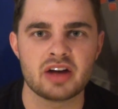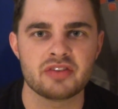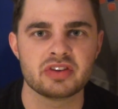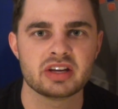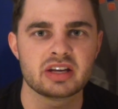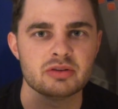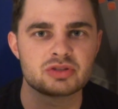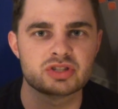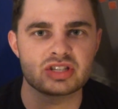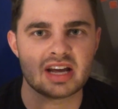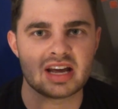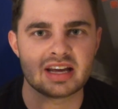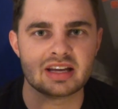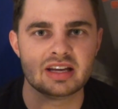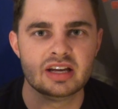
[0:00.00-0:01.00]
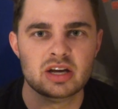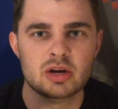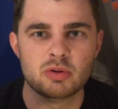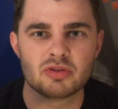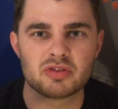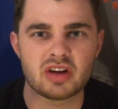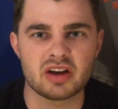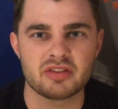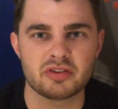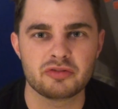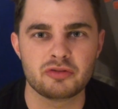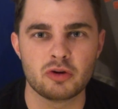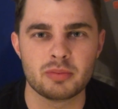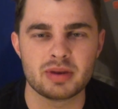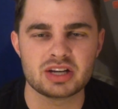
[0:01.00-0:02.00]
I think he'll stay with kind of a
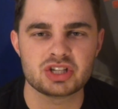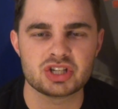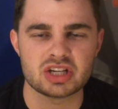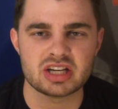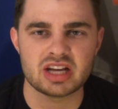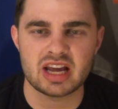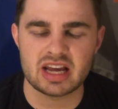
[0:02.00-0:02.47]
formation he,